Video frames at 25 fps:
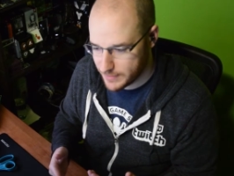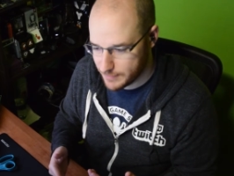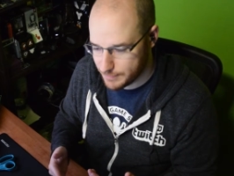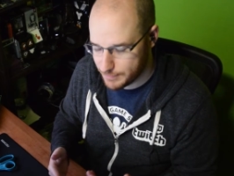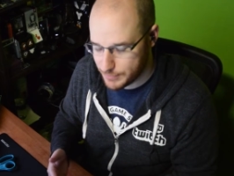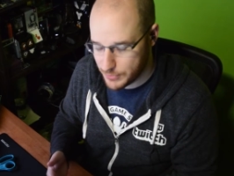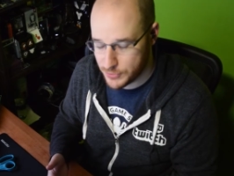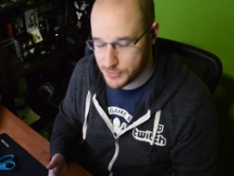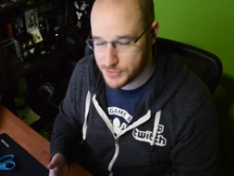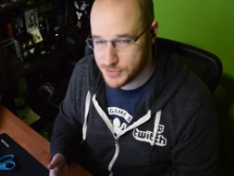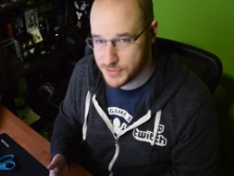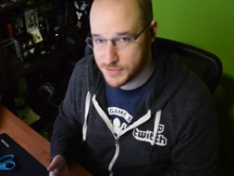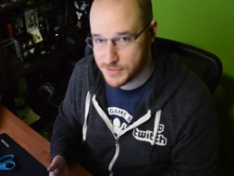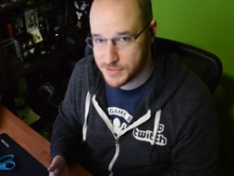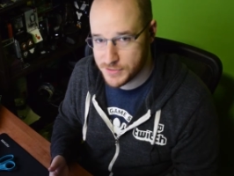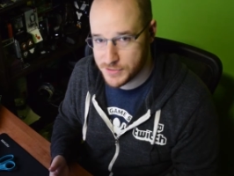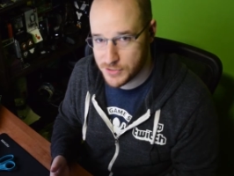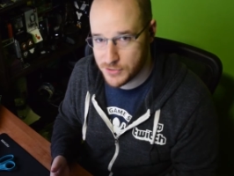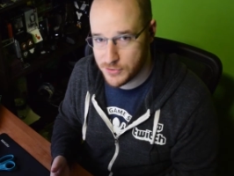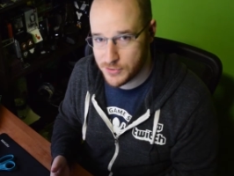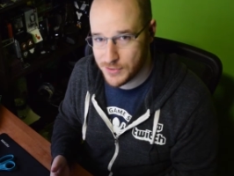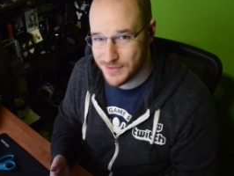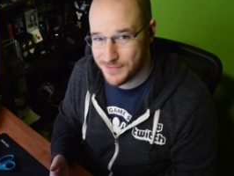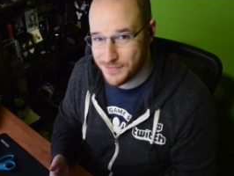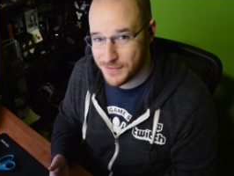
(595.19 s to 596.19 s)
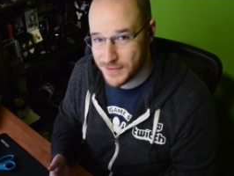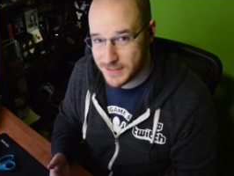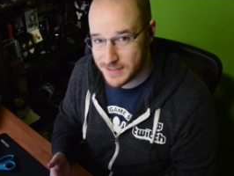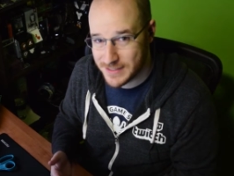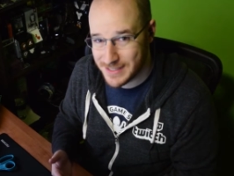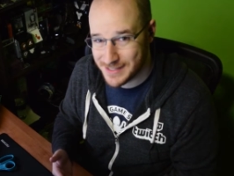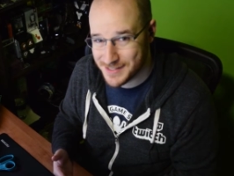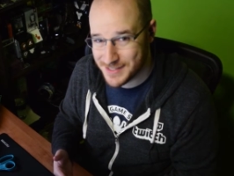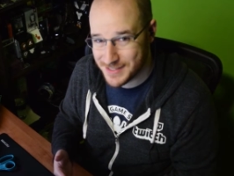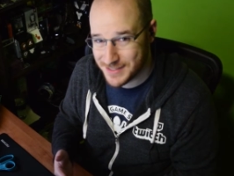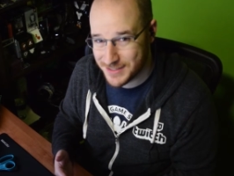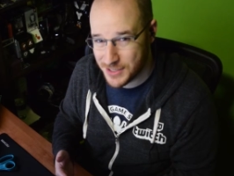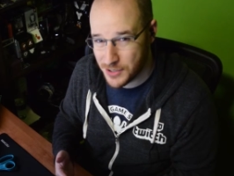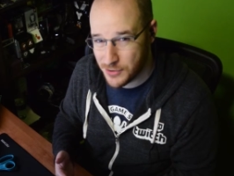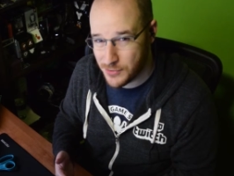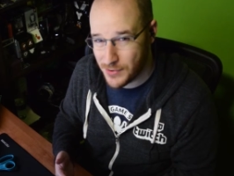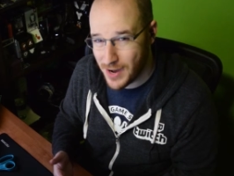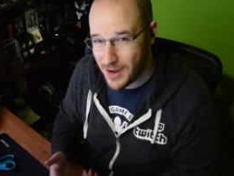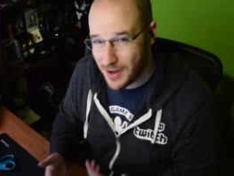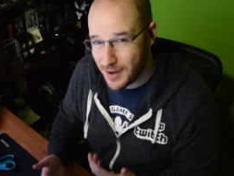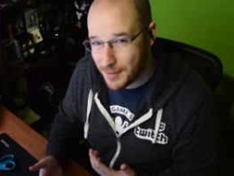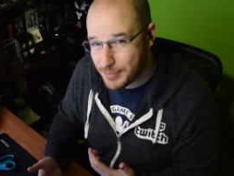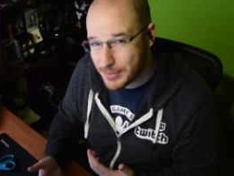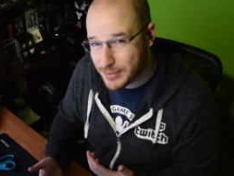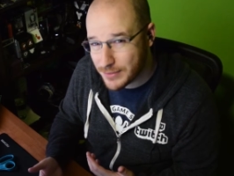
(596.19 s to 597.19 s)
purchase. So if it doesn't go
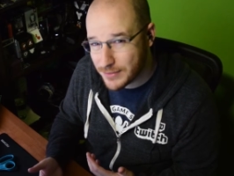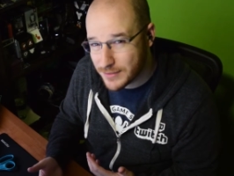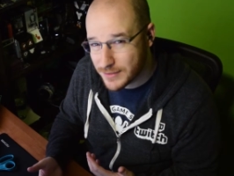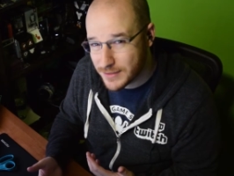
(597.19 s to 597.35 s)
up,